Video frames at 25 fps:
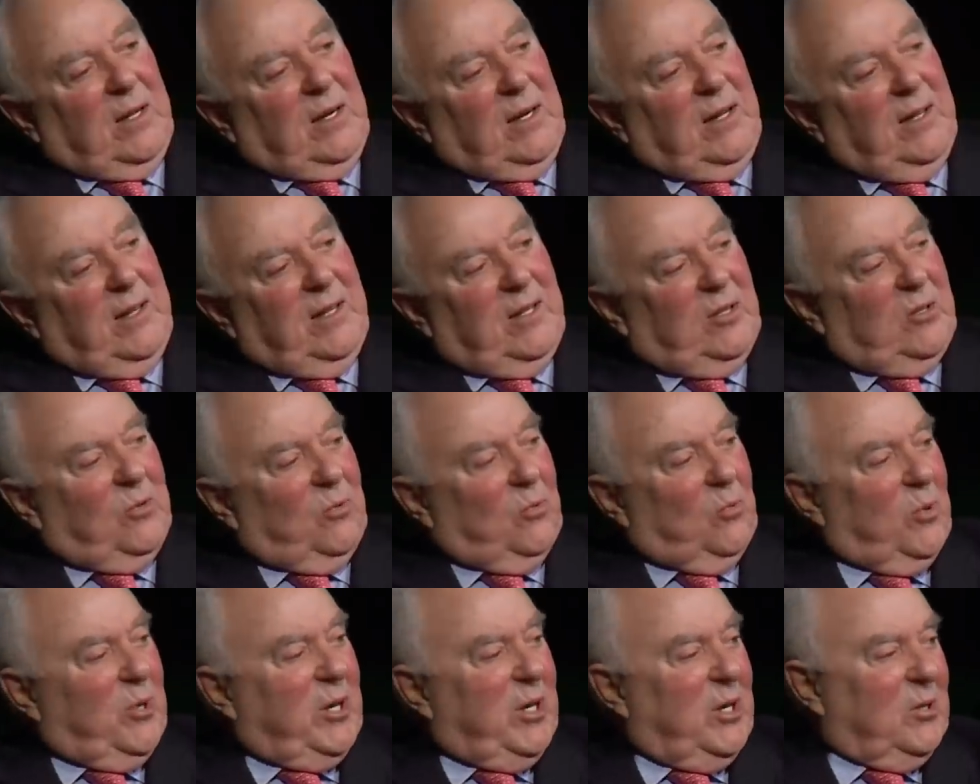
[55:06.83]
I think the
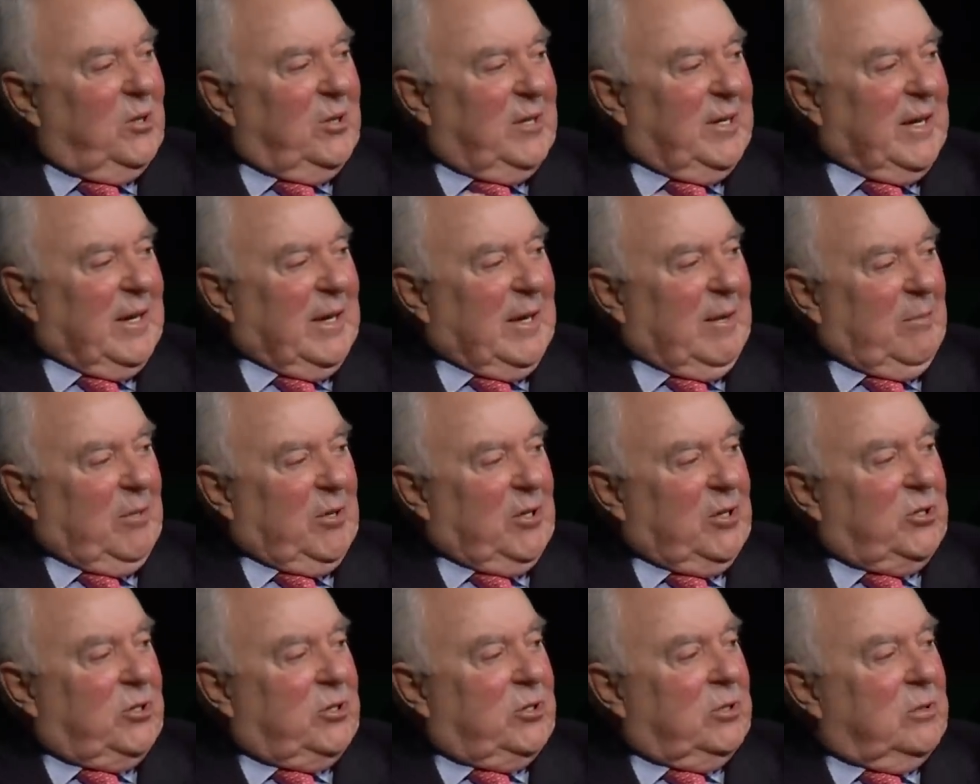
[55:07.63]
real
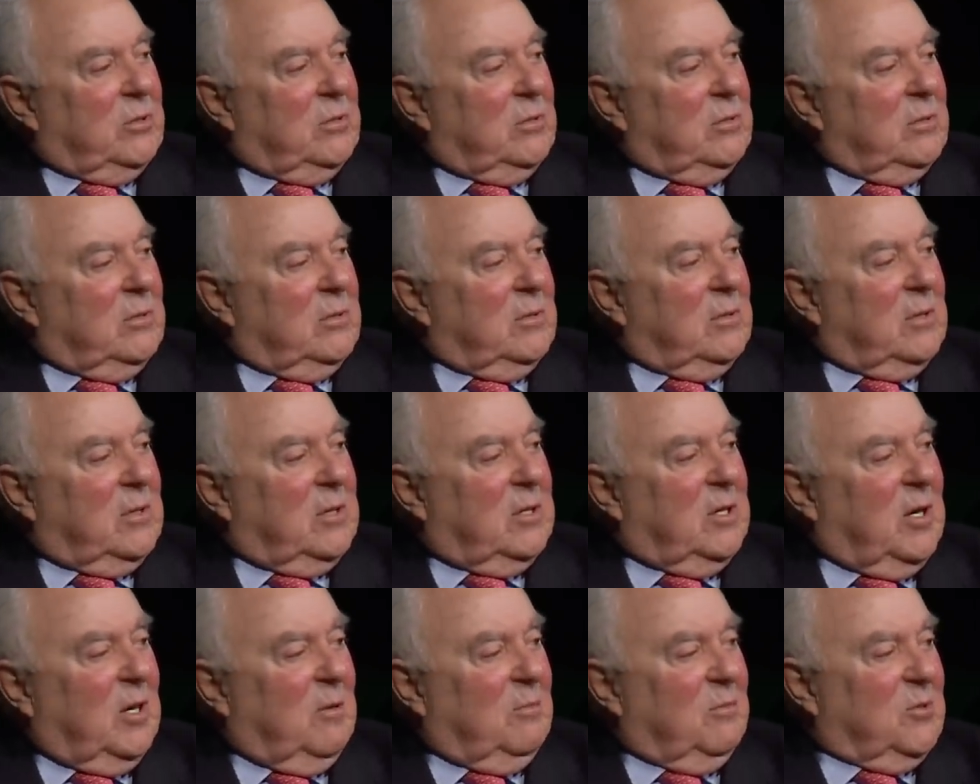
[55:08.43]
damage
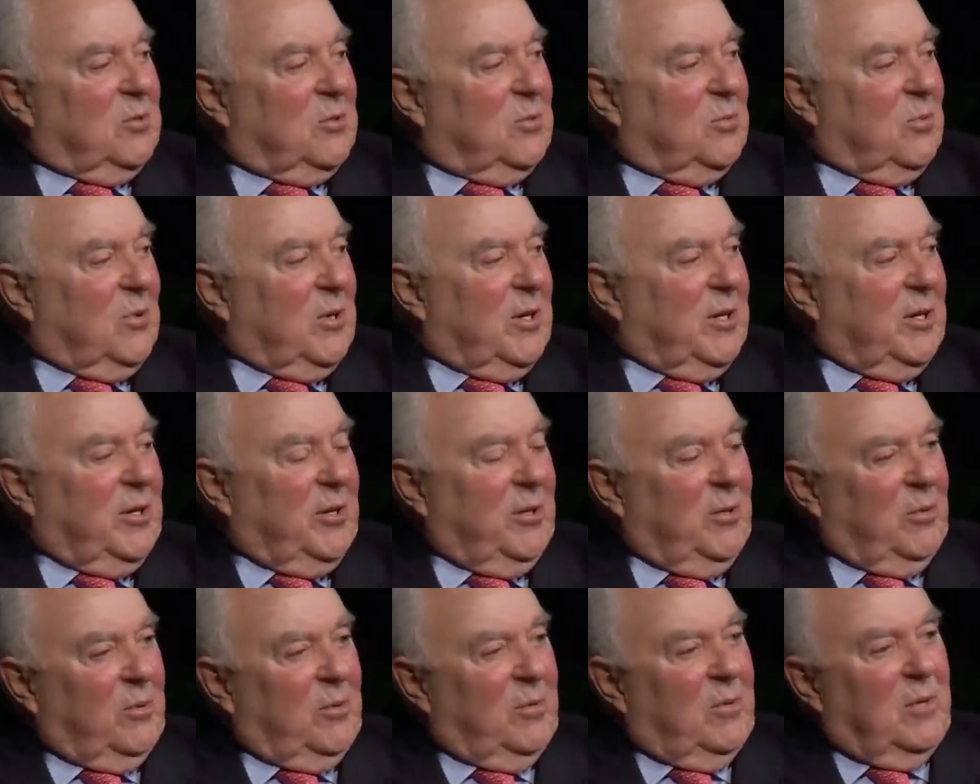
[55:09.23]
comes when
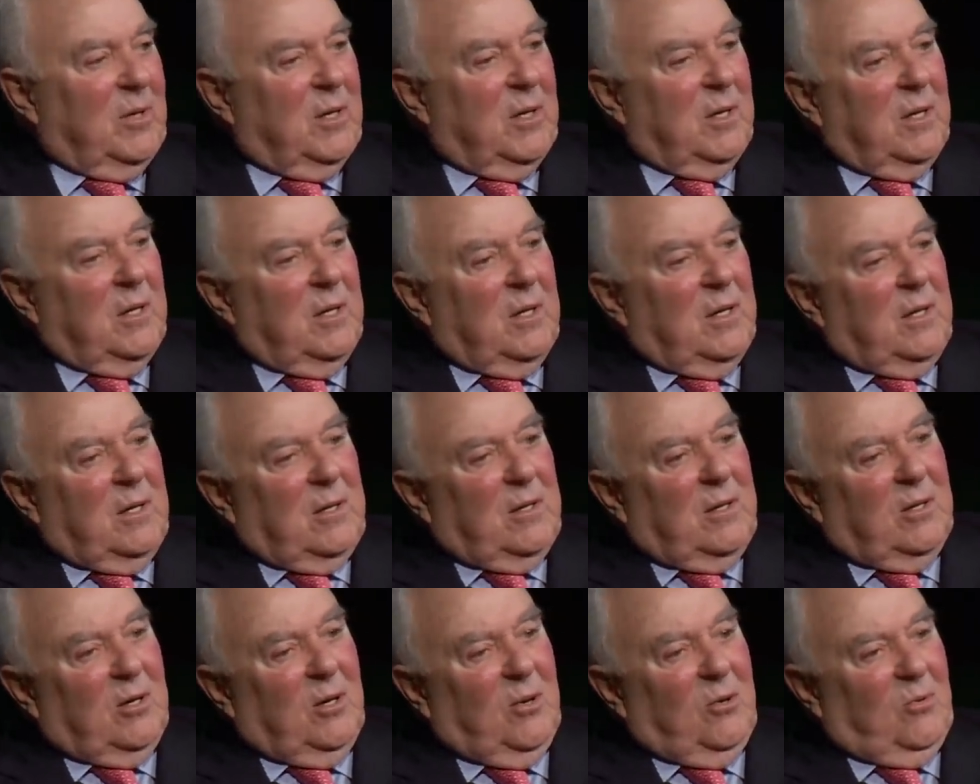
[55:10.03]
you
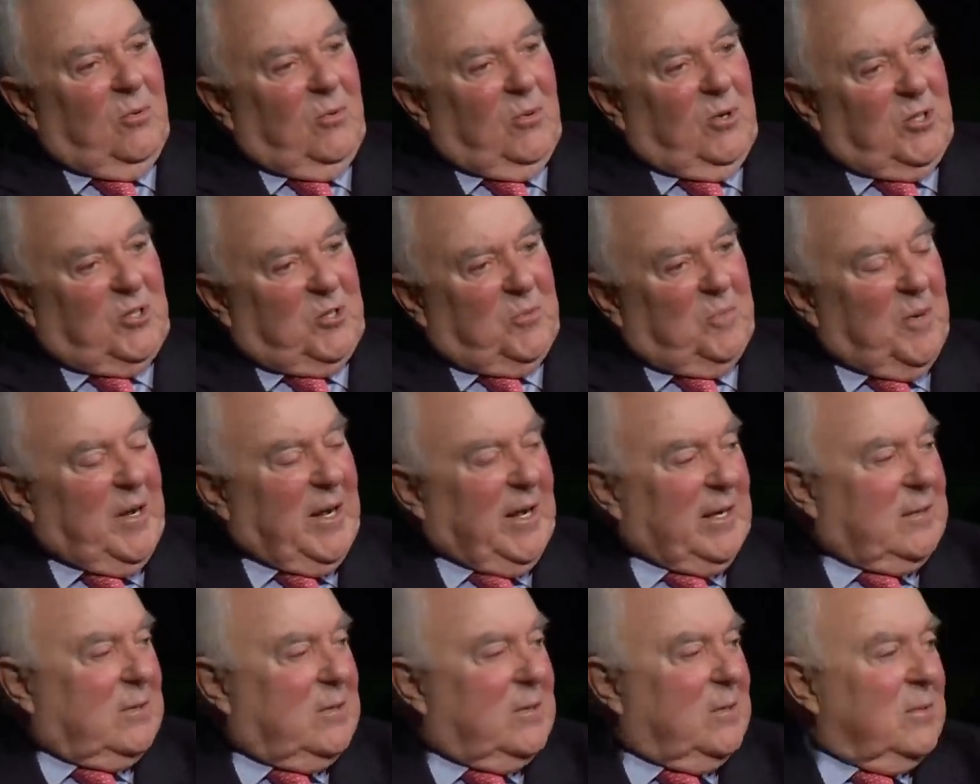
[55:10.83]
don't
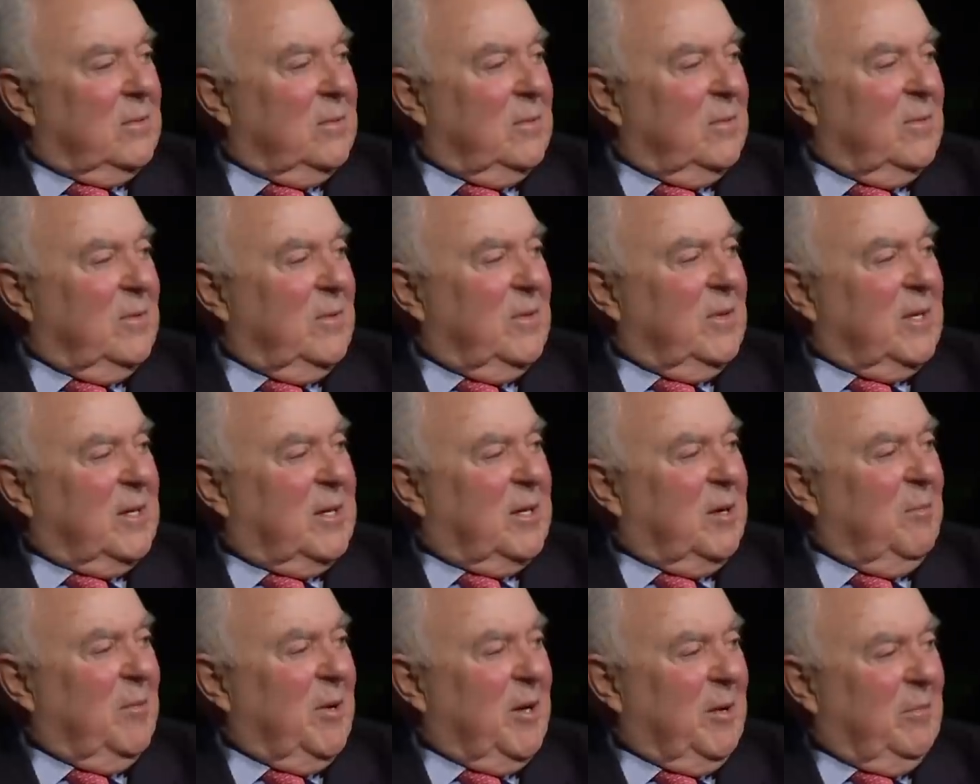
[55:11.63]
respect the
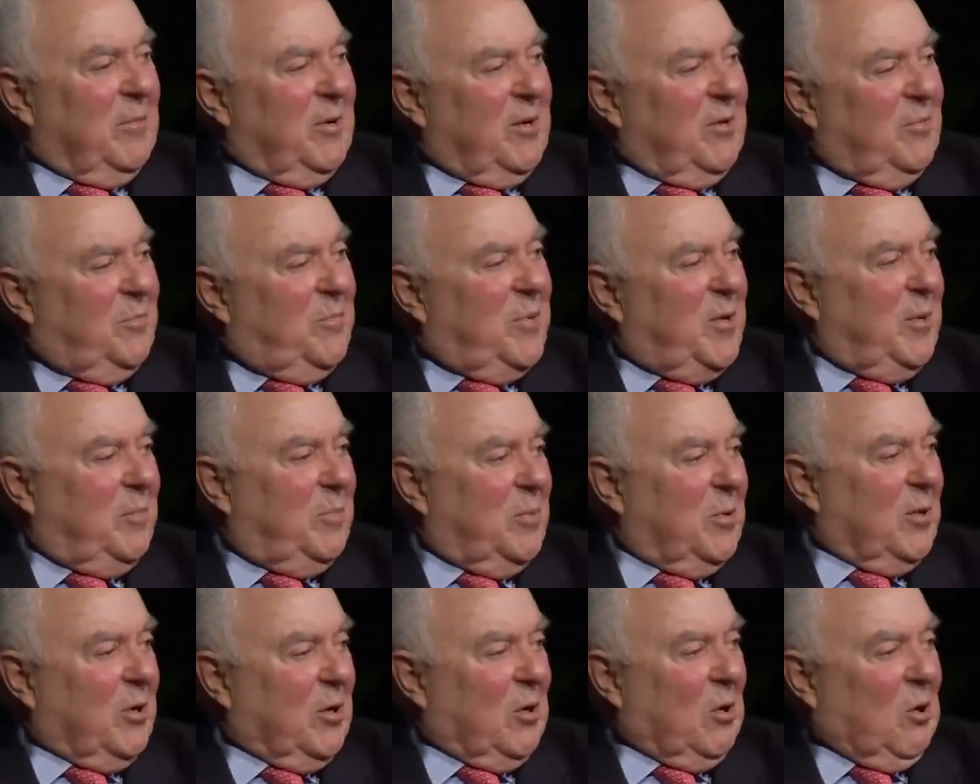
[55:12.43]
commitment of
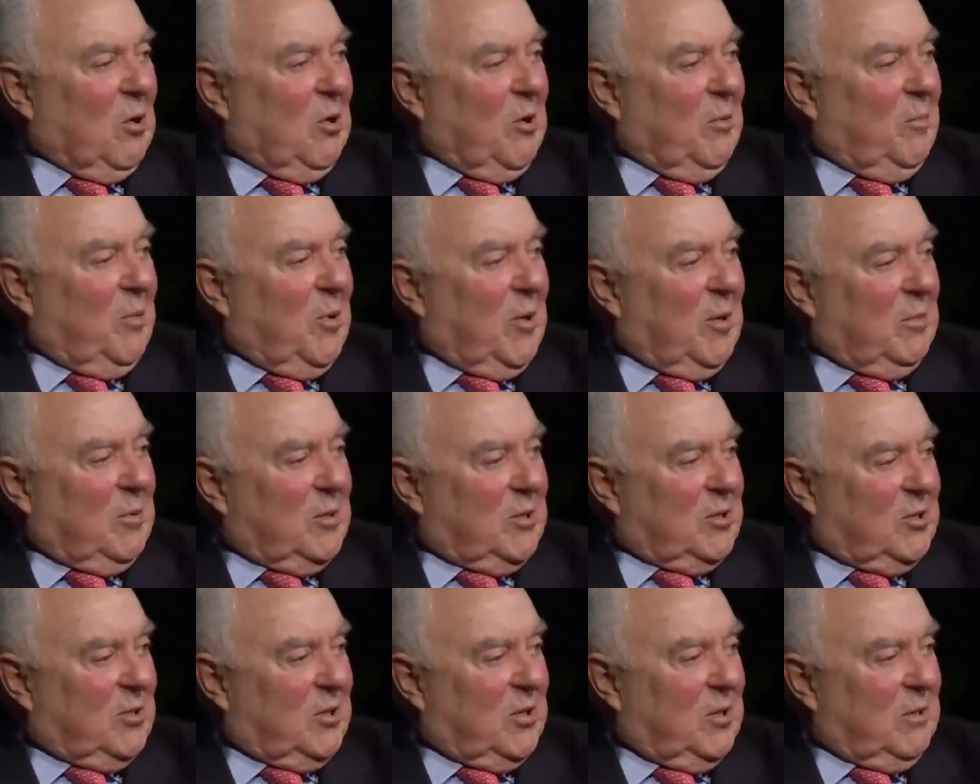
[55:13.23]
people that are in
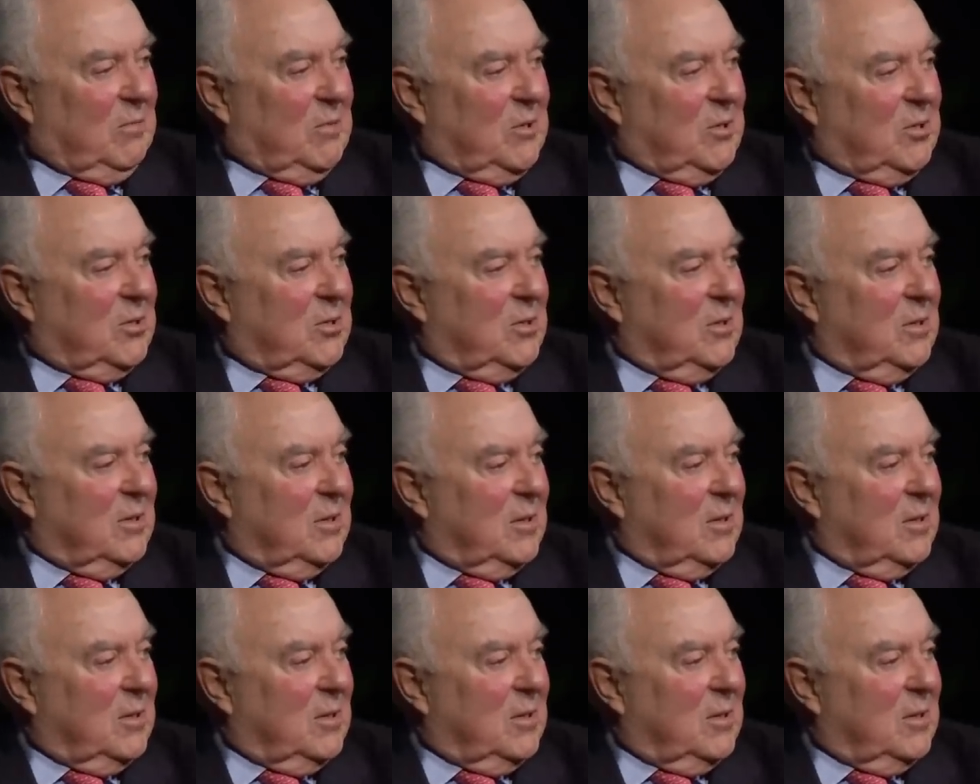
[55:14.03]
public service.